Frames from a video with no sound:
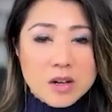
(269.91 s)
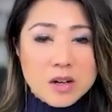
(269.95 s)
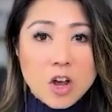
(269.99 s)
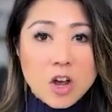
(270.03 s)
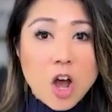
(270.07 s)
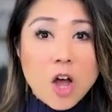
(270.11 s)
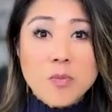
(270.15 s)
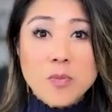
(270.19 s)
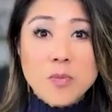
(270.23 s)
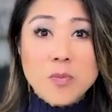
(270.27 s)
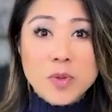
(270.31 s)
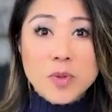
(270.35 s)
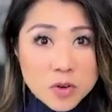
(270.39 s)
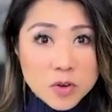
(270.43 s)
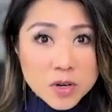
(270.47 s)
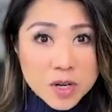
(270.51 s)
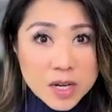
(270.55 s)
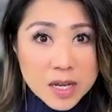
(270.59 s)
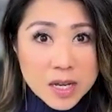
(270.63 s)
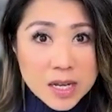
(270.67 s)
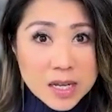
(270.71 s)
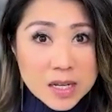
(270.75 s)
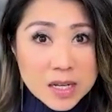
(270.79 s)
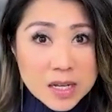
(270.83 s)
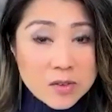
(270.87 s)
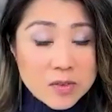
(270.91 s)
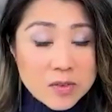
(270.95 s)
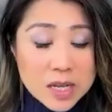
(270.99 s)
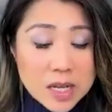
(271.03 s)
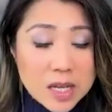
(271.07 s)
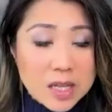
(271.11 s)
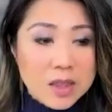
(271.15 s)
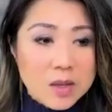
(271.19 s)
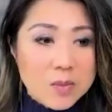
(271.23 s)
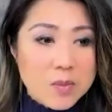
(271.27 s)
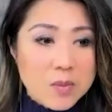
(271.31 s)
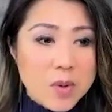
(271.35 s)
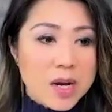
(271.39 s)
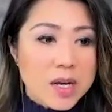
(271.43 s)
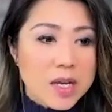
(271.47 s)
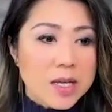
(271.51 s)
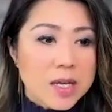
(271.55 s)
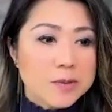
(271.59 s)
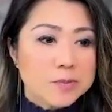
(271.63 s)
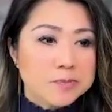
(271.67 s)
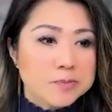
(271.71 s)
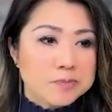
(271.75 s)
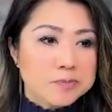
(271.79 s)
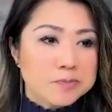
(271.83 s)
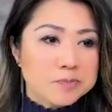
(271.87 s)
gone before it even hit the
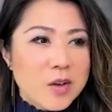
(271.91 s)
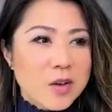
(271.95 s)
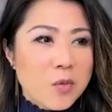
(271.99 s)
market.